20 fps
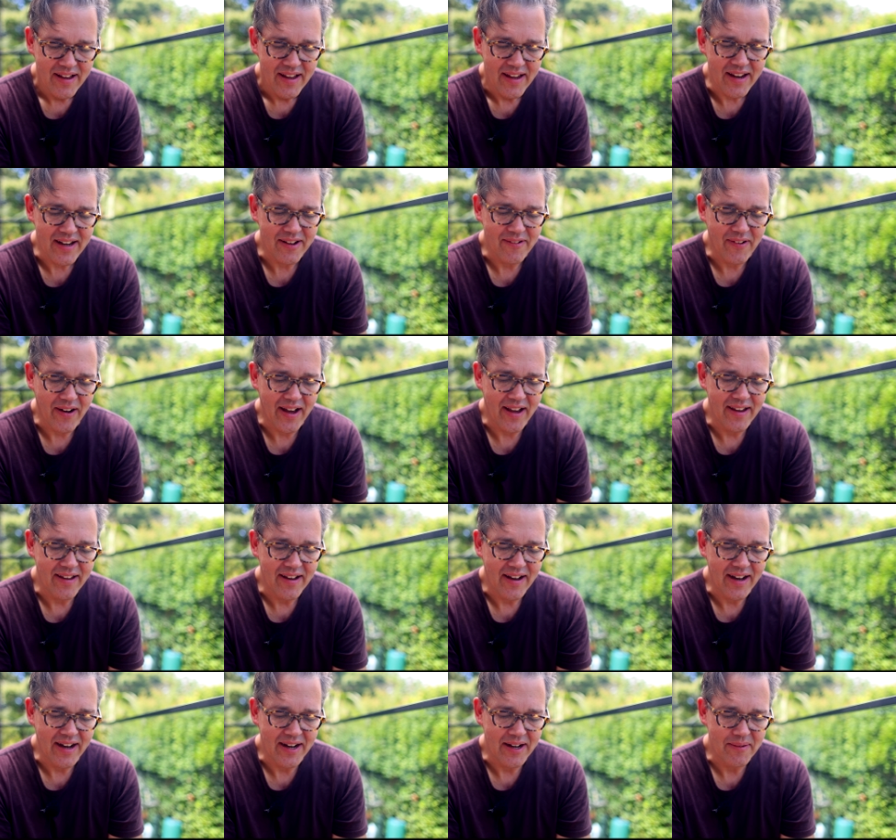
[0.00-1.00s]
Anyway,
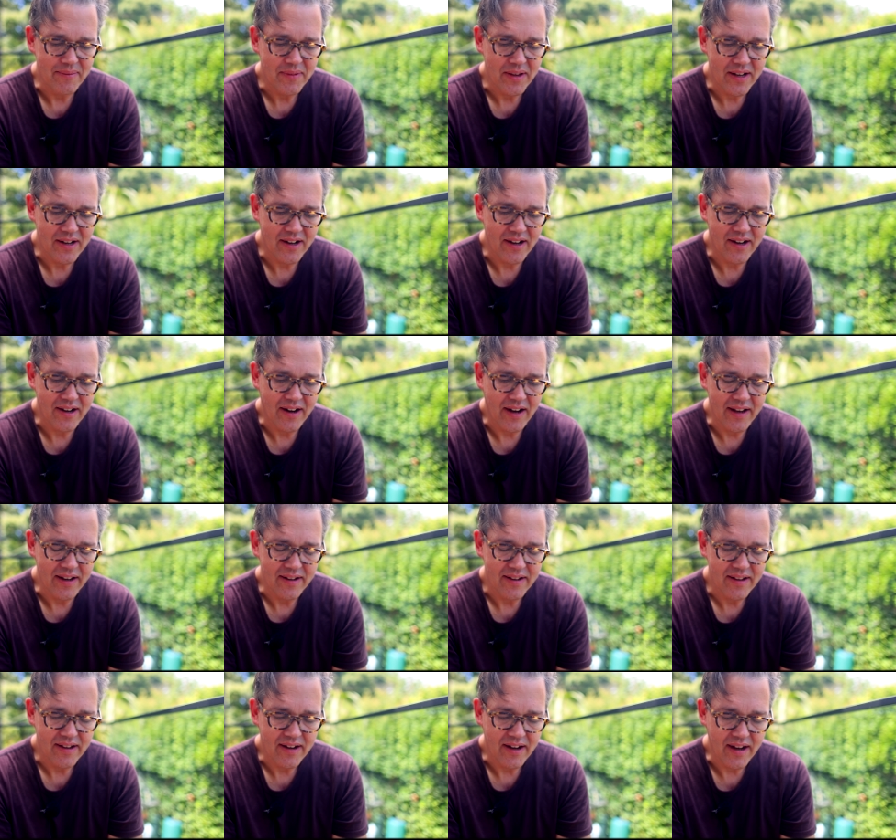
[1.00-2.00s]
you know,
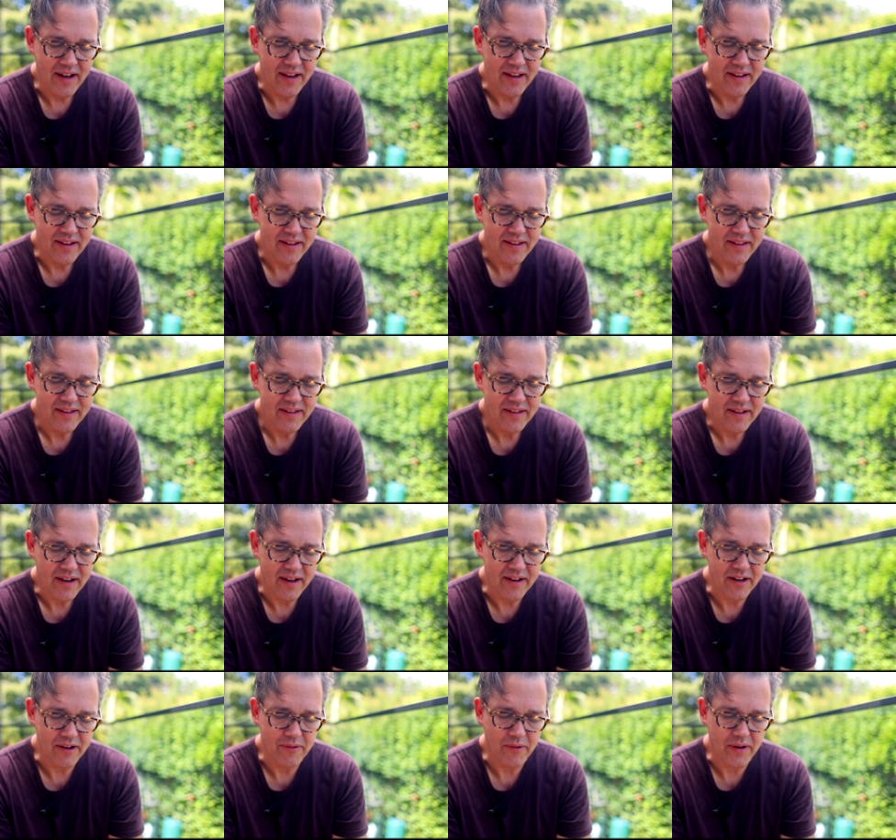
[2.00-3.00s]
I
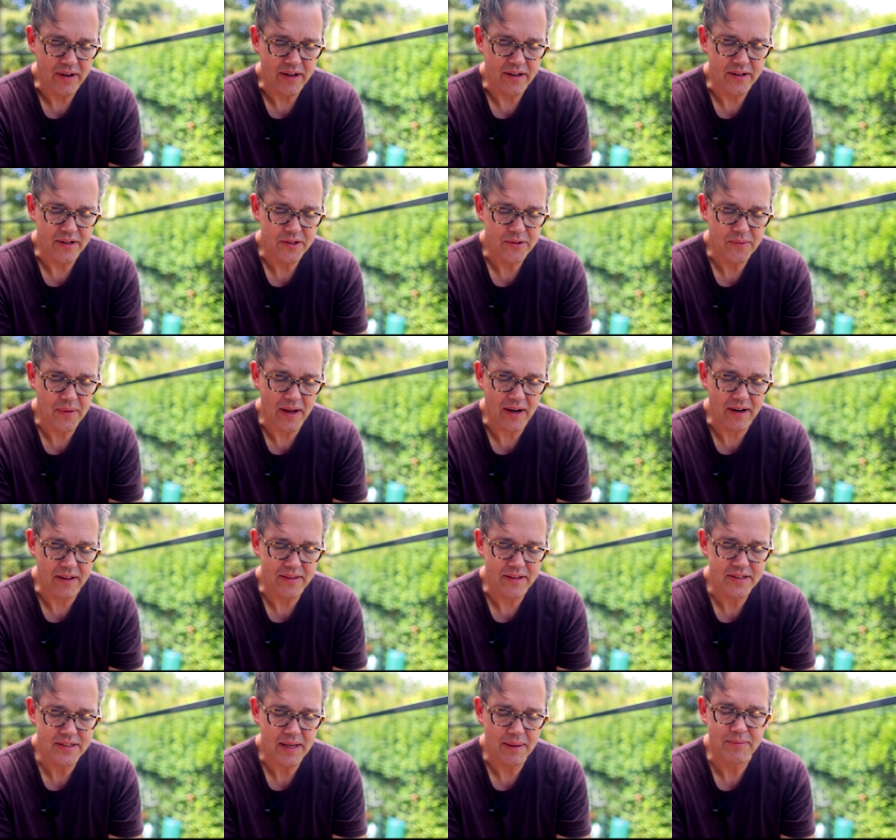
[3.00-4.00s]
don't want to dwell on
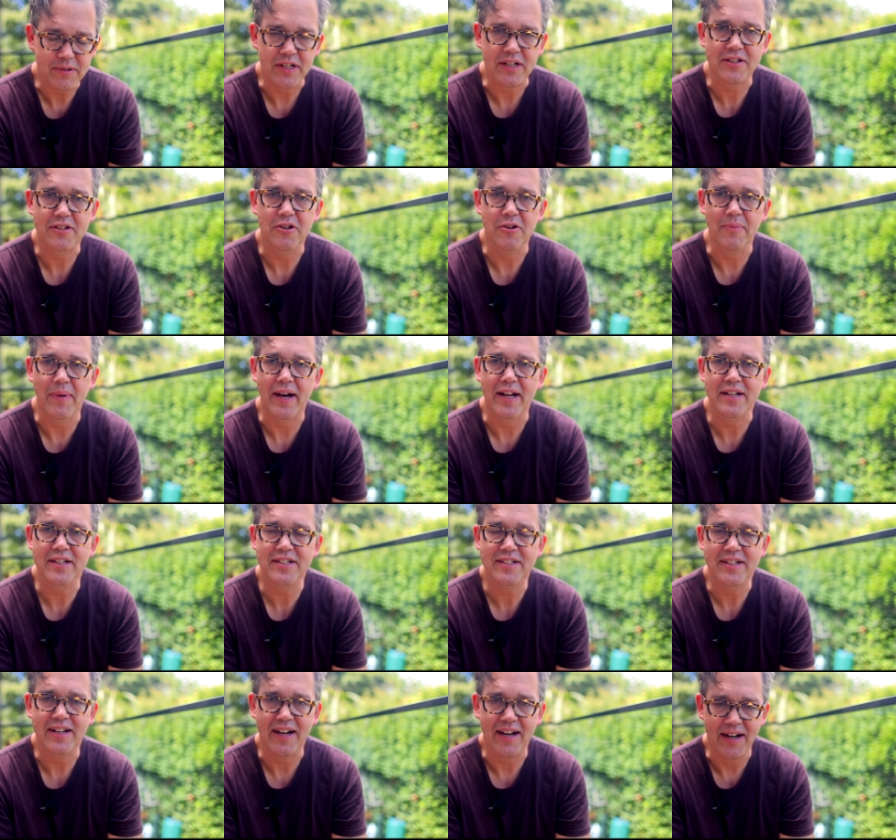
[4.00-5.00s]
the subject too
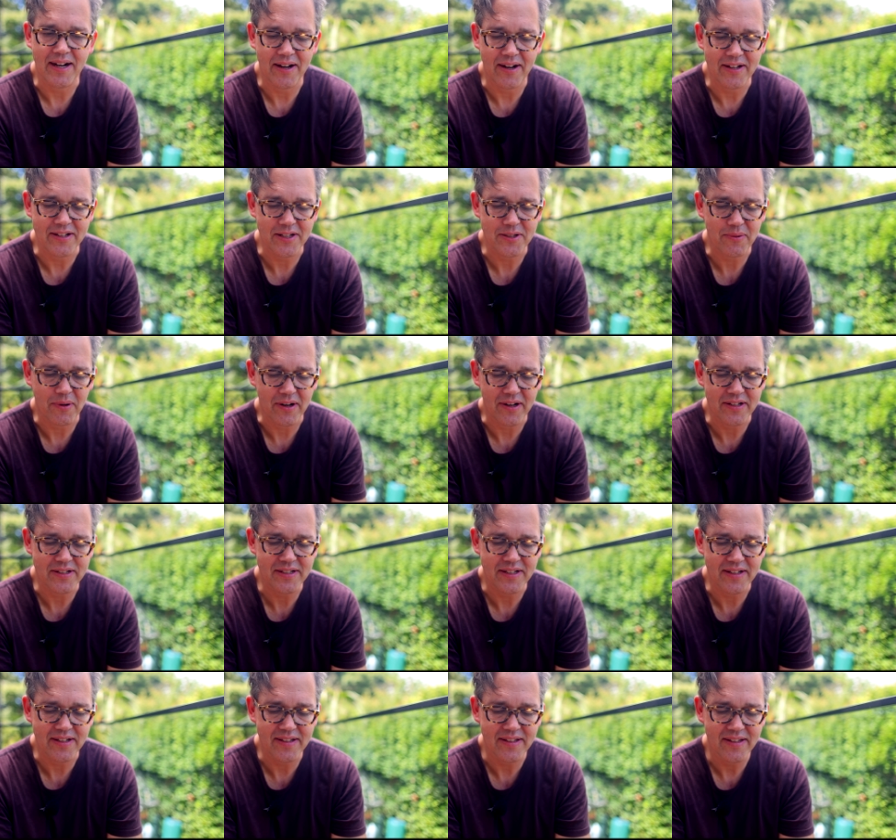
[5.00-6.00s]
much. I just wanted
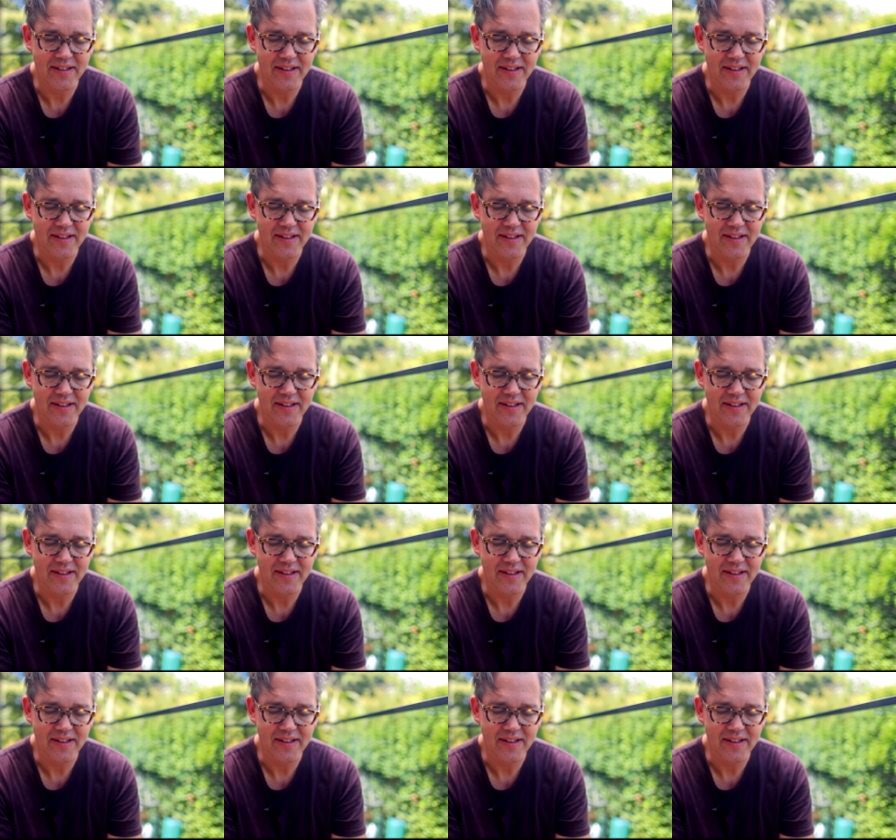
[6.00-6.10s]
to